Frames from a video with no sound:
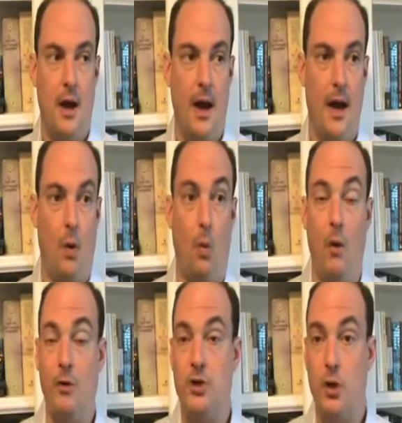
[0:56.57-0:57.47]

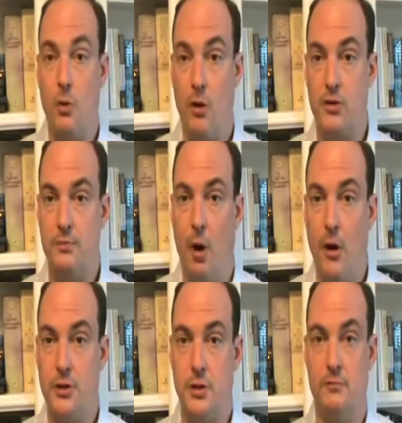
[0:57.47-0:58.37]
What was your gross
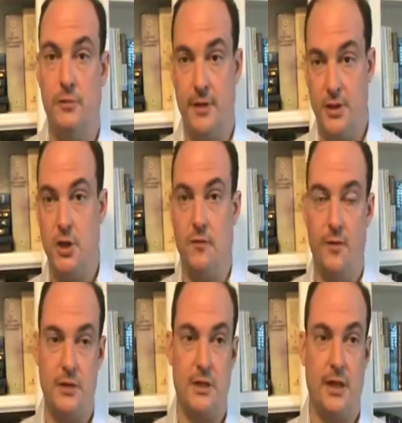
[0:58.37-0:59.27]
margin this year
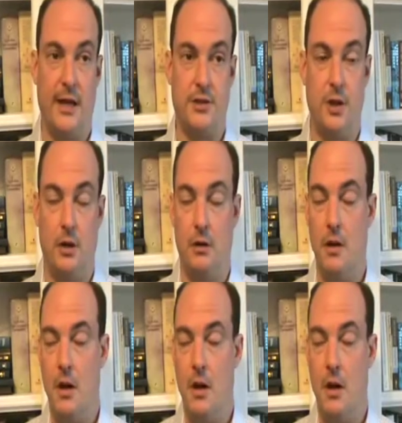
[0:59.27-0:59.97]
versus last year?